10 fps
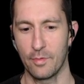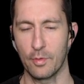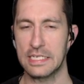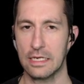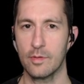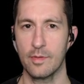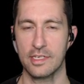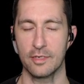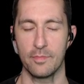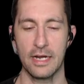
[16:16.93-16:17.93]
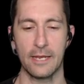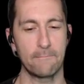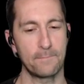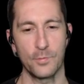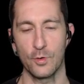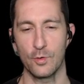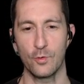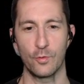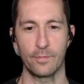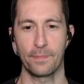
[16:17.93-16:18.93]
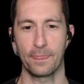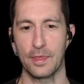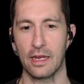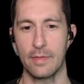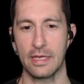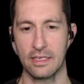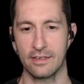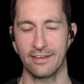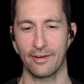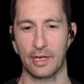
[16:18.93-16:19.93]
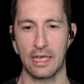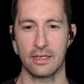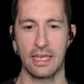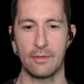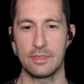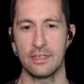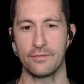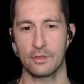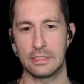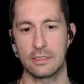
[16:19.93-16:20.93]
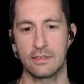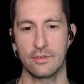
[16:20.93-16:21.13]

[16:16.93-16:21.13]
But when it's time to make some money, no, you got to make that arcade game difficult.